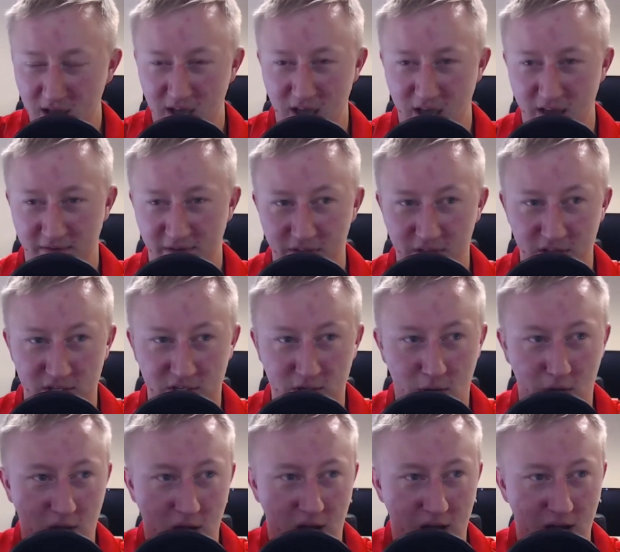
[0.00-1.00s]
event that's
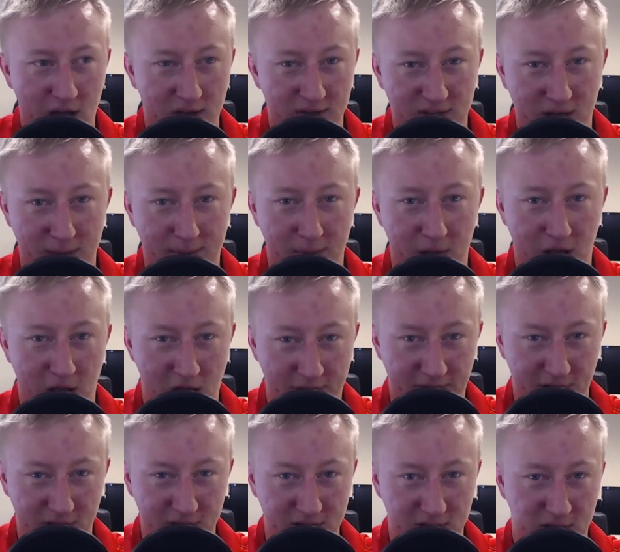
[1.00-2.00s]
going on outside my
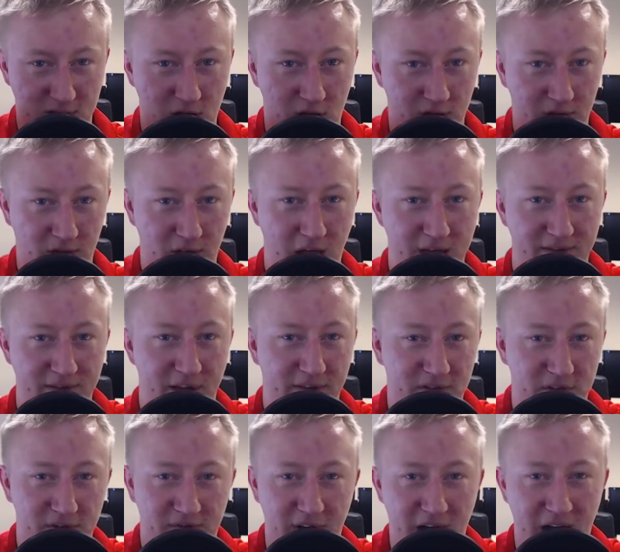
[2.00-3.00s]
office, it's called a Live
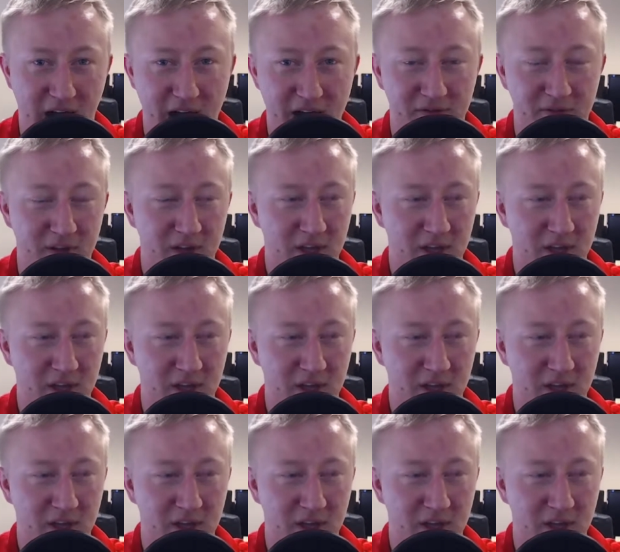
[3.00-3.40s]
After 5.